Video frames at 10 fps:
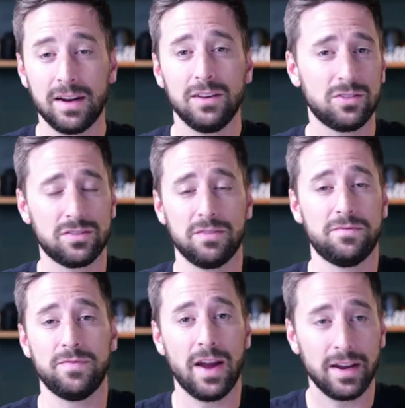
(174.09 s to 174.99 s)
I'm gonna just
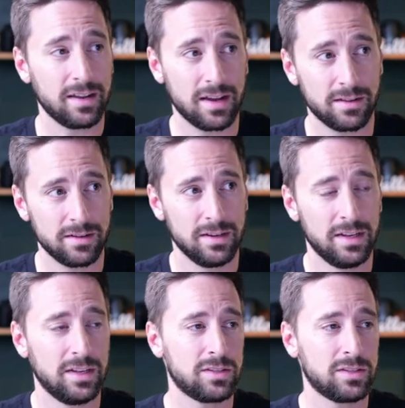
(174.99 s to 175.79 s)
define a color.